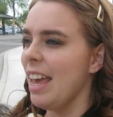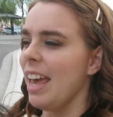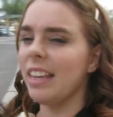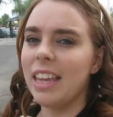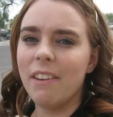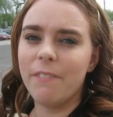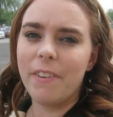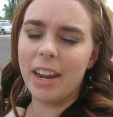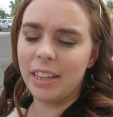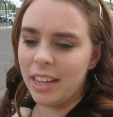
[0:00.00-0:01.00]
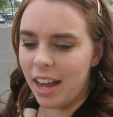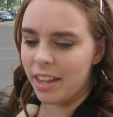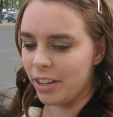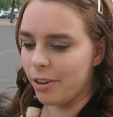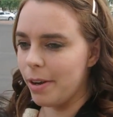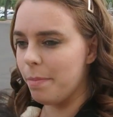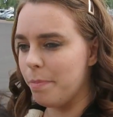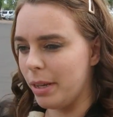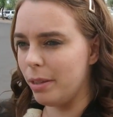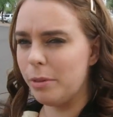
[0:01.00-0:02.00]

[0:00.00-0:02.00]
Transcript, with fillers: and Ken finally got the crib built,